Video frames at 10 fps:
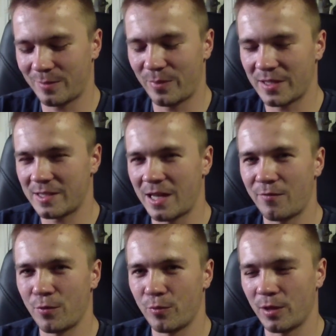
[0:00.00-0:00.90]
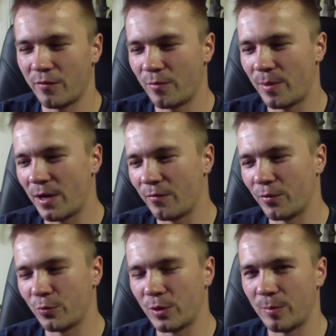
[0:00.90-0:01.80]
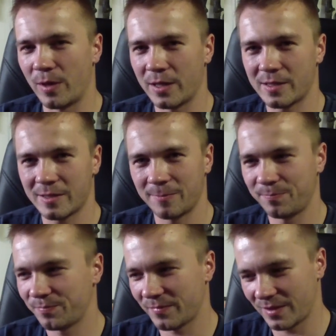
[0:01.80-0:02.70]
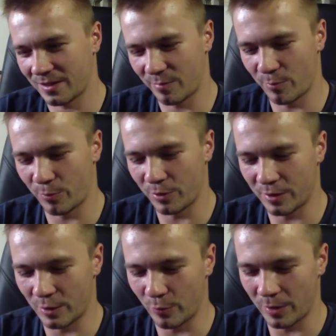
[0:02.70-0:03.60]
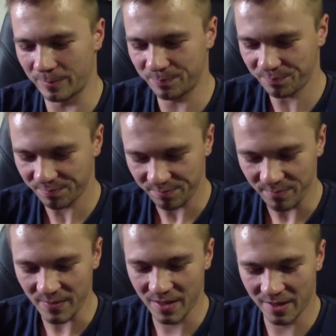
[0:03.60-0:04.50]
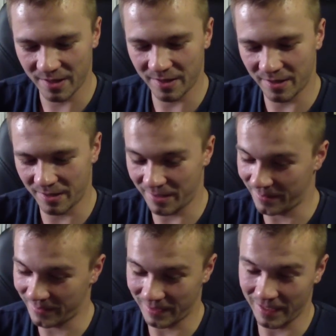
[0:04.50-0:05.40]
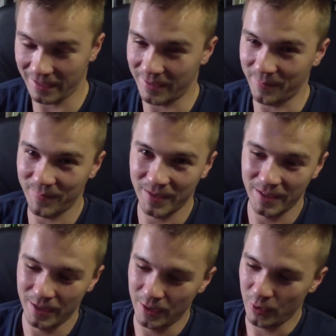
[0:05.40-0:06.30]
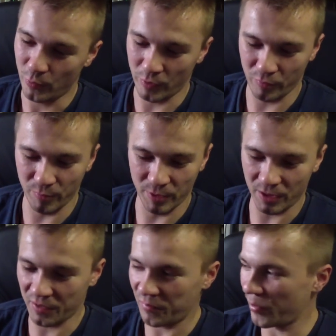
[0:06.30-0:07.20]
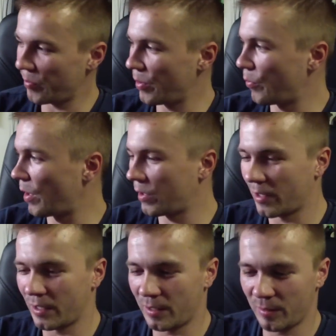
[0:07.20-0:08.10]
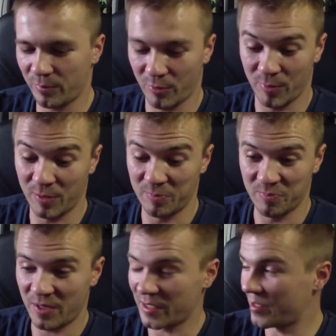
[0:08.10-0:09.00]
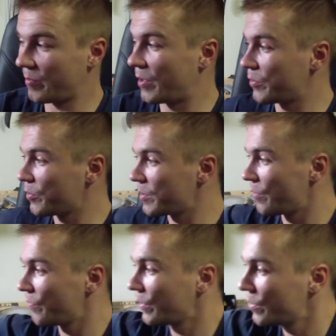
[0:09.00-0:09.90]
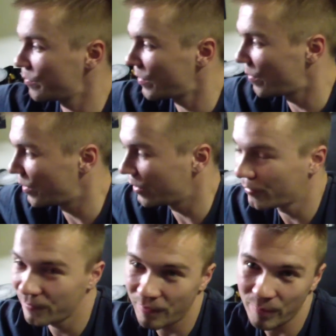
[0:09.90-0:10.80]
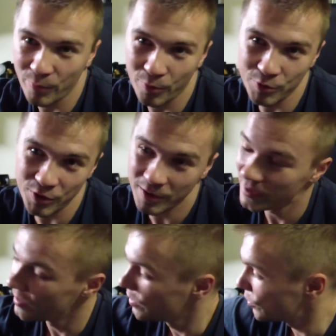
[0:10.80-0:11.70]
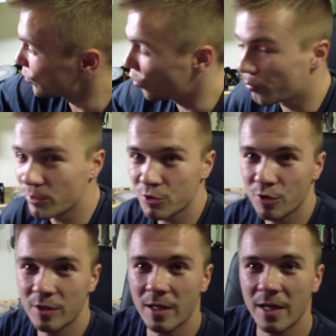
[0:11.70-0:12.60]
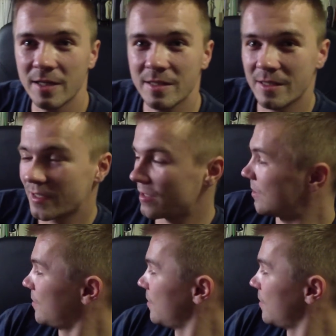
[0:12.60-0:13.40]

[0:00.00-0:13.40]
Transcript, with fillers: the best knife you will ever buy for 20 bucks let me put it that way and uh, I like them one will be a gift probably one uh, I'll probably customize or something It might be a fun project so hope you enjoyed it guys